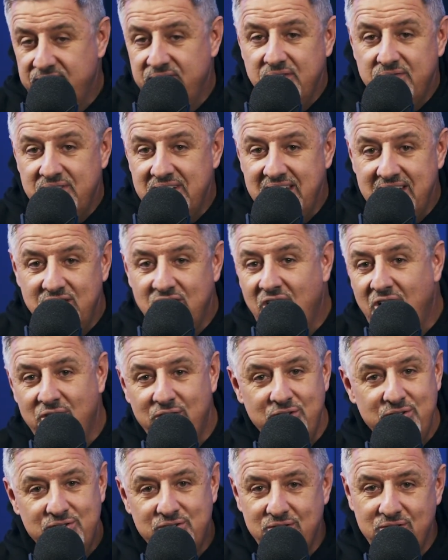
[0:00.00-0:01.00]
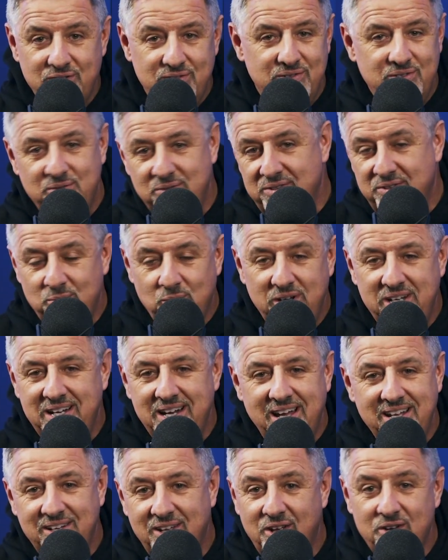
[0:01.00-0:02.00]
$15 or
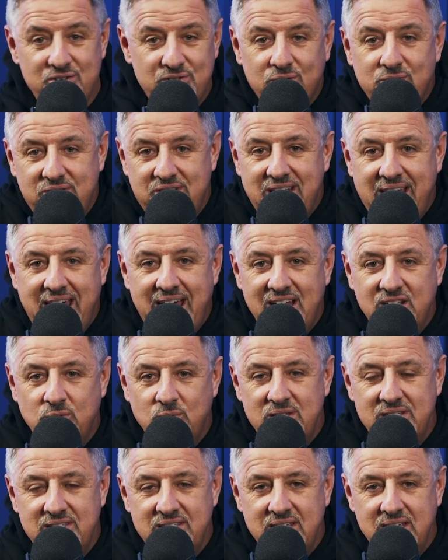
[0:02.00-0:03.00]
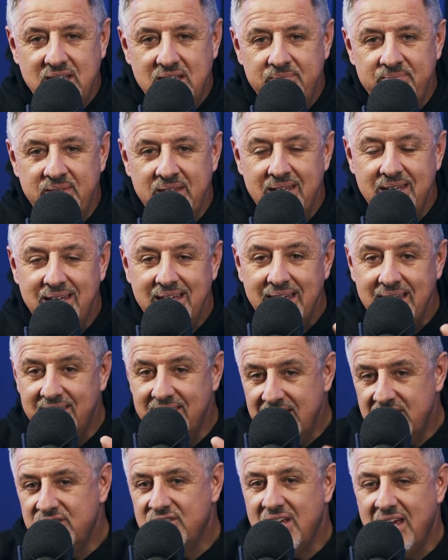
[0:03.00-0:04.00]
$29. Those are the ads we see. In
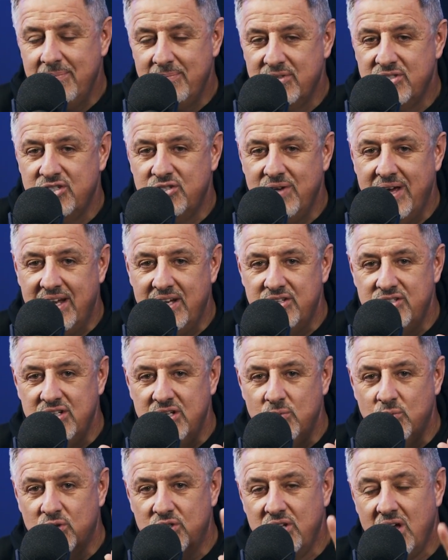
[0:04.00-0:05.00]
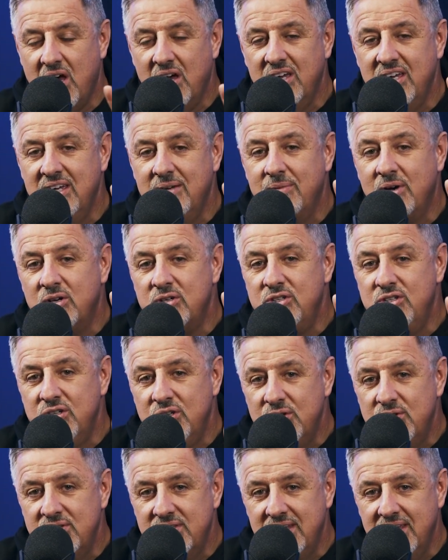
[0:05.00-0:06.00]
this type of strategy, we're talking about
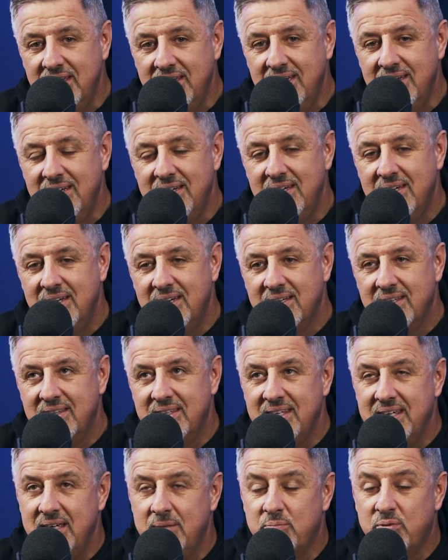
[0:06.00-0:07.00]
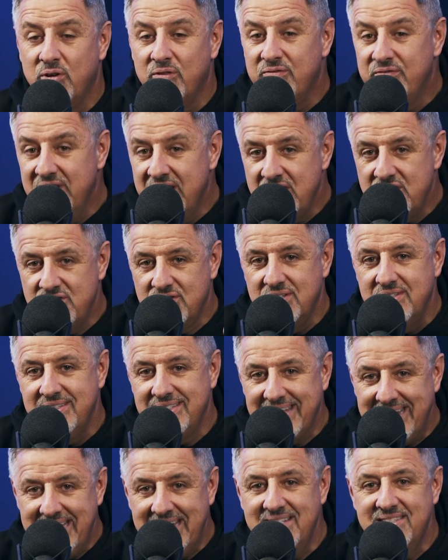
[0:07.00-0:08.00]
using the
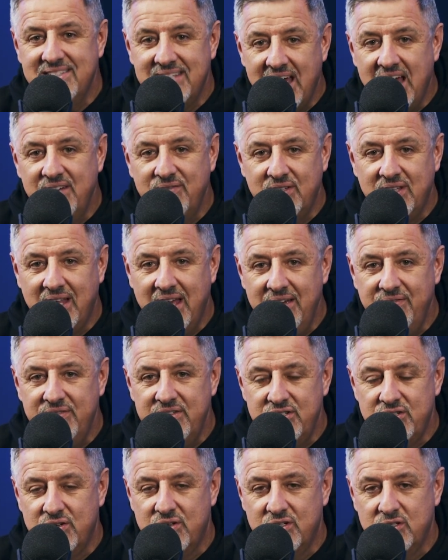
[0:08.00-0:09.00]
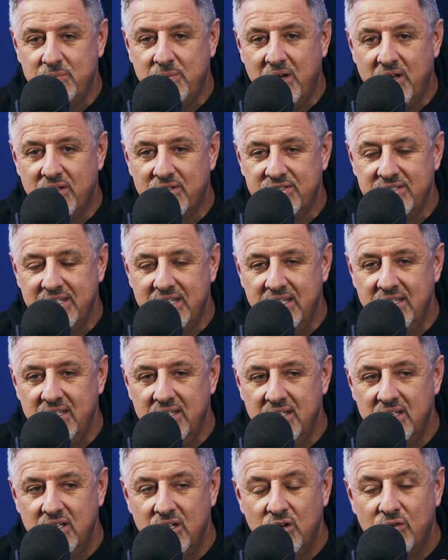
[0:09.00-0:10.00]
provisions inside of a life insurance policy
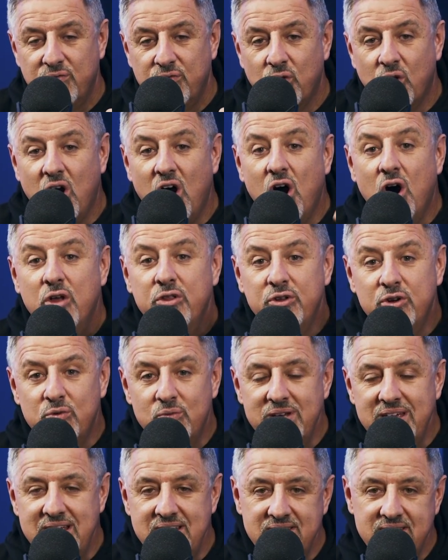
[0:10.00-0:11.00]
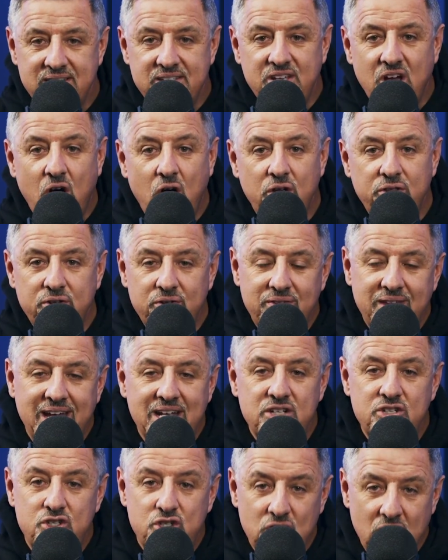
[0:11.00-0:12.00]
for other reasons other
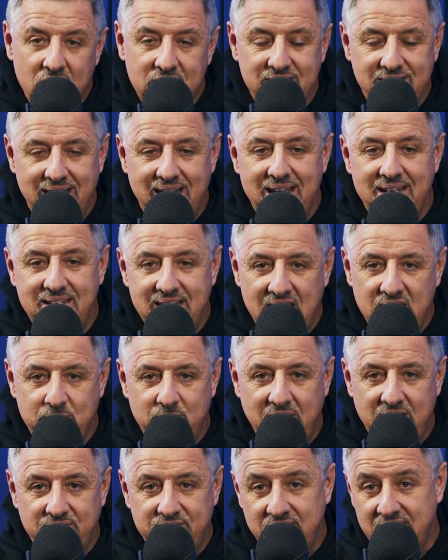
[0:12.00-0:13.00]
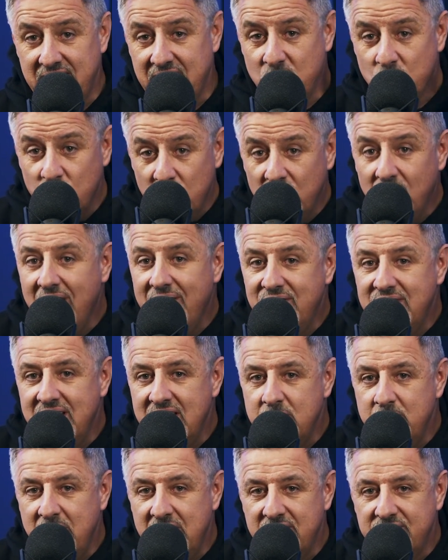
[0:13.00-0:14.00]
than just a death benefit. It will have a
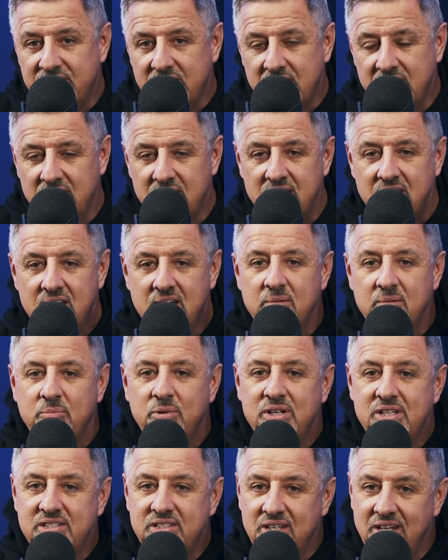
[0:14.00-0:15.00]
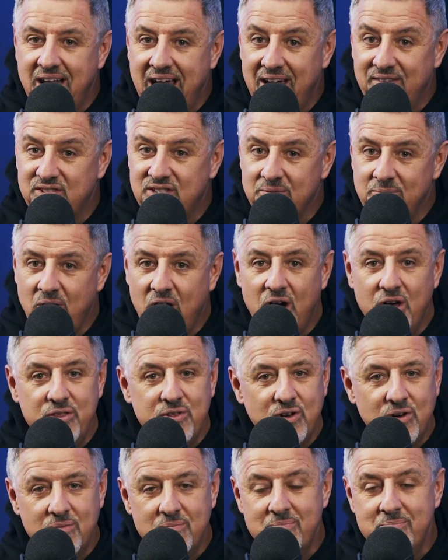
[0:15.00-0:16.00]
death benefit, but it's going to have some
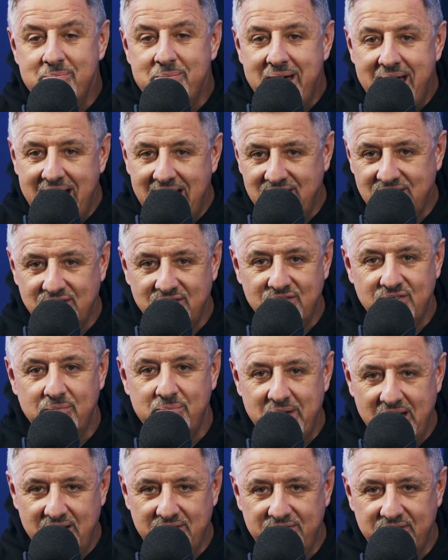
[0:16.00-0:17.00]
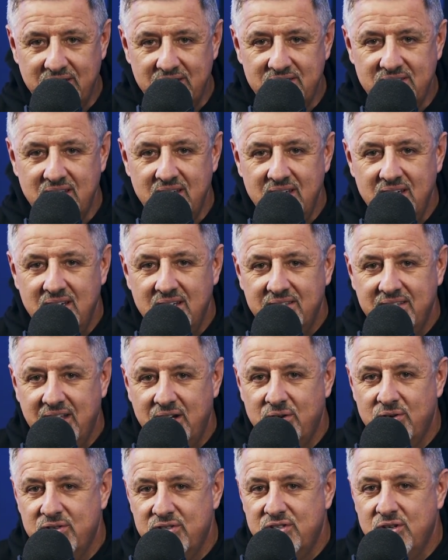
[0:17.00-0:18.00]
other massive benefits
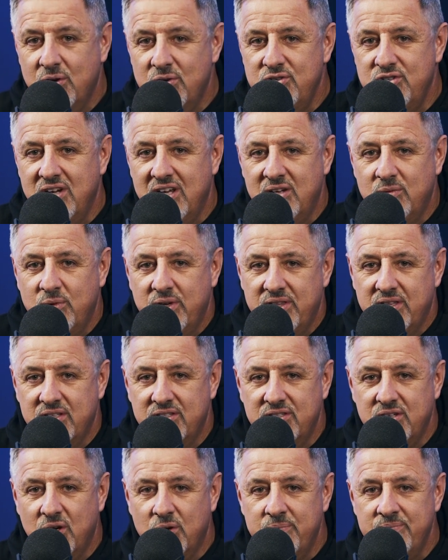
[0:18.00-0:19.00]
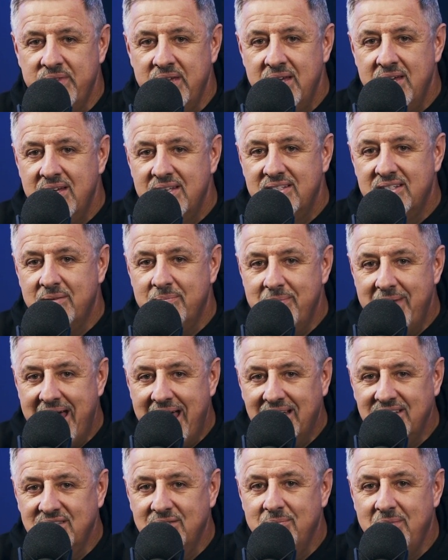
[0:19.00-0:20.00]
that are associated with it. So to
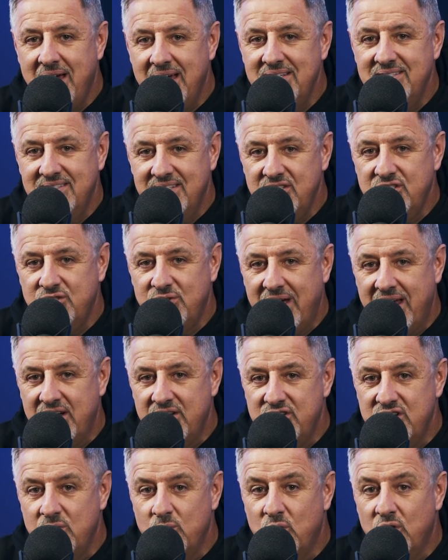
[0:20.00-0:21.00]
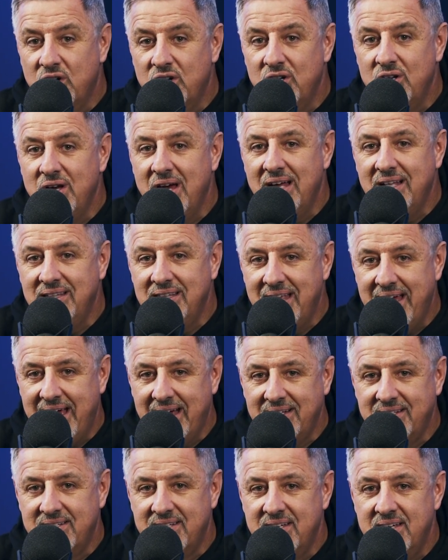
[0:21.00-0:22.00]
maximize this strategy, we're going to
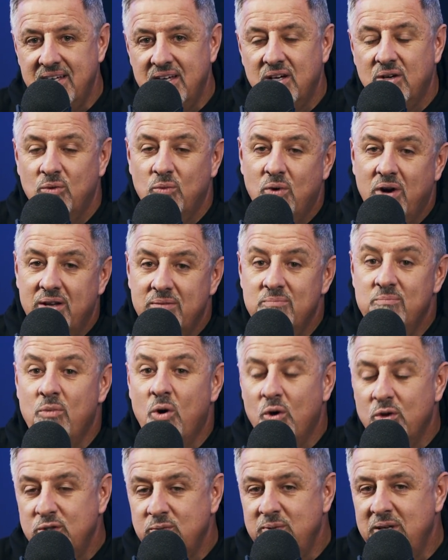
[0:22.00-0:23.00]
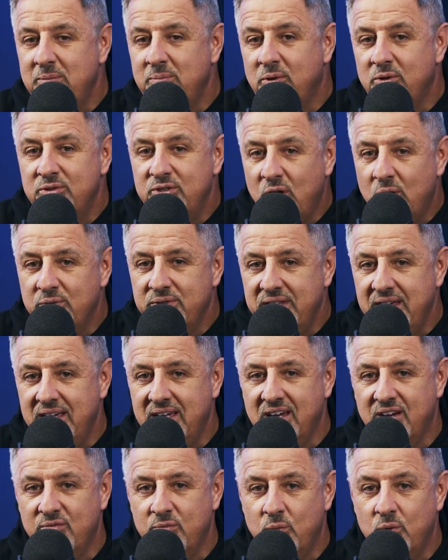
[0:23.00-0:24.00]
elect what most people don't
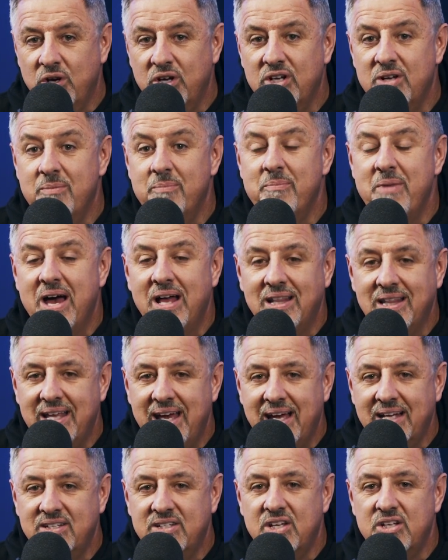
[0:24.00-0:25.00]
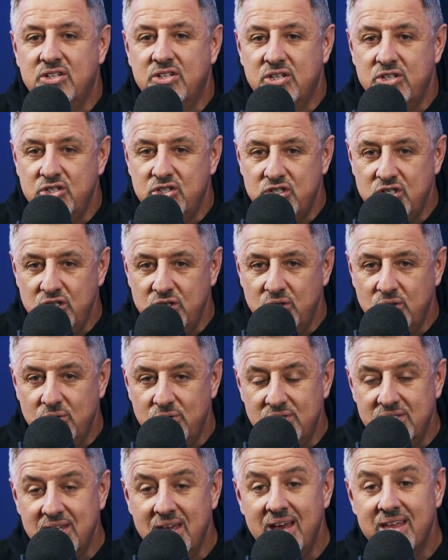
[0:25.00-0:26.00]
think of. And we're going to elect to
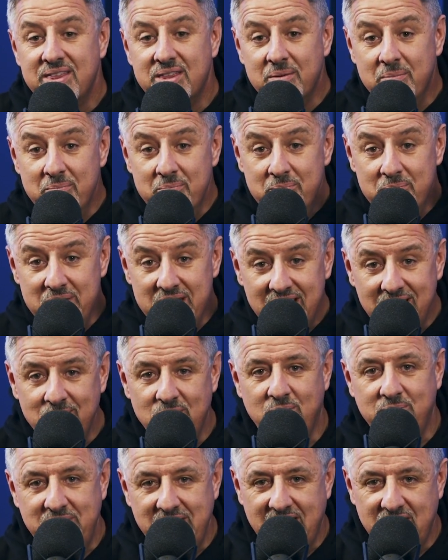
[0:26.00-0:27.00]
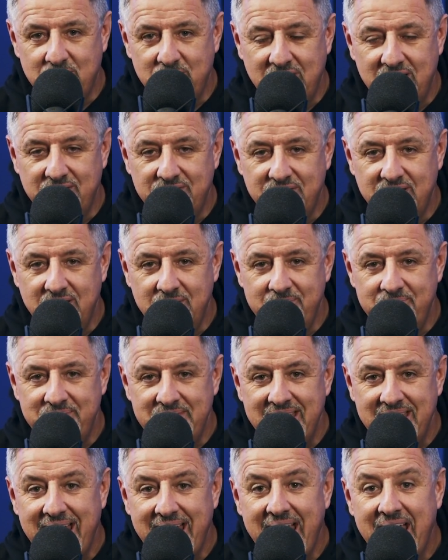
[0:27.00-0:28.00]
choose the minimum death benefit
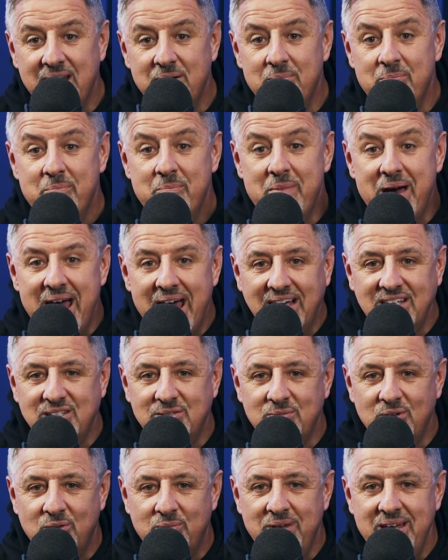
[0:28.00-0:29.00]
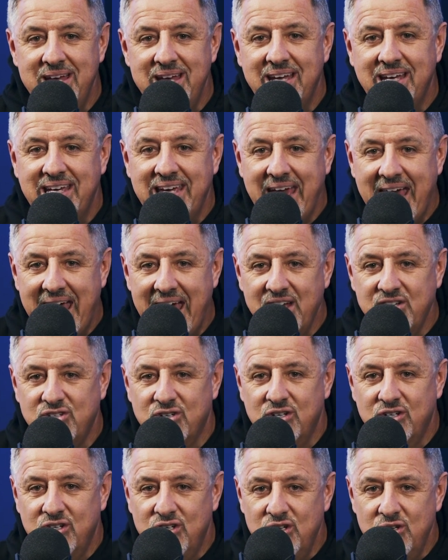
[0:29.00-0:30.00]
and maximum cash
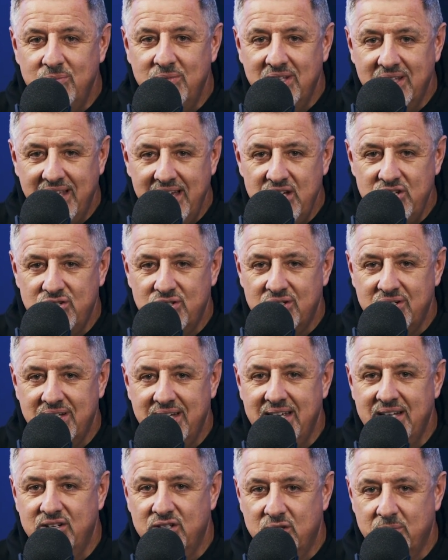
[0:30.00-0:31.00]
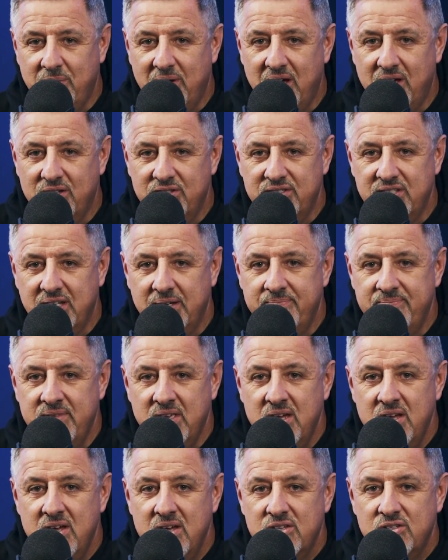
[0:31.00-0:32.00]
accumulation into the policy,
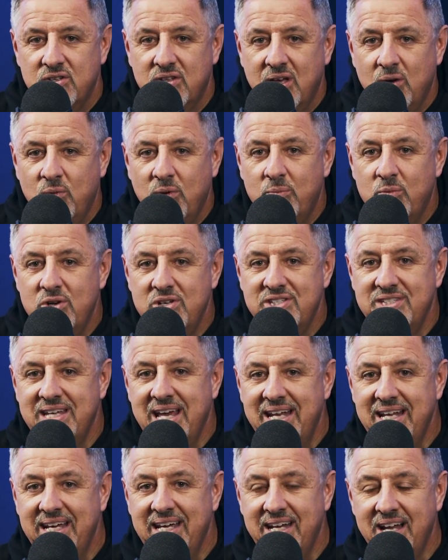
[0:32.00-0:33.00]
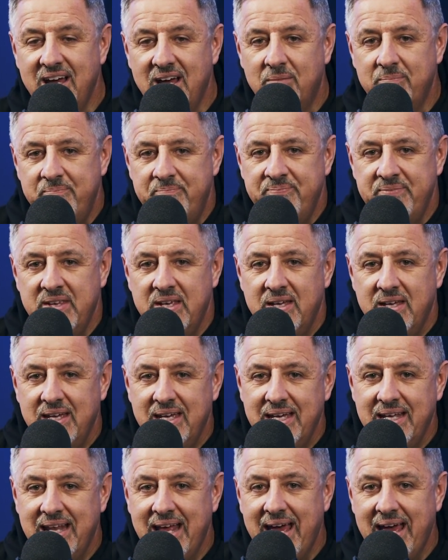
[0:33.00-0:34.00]
so that when we're setting it up, it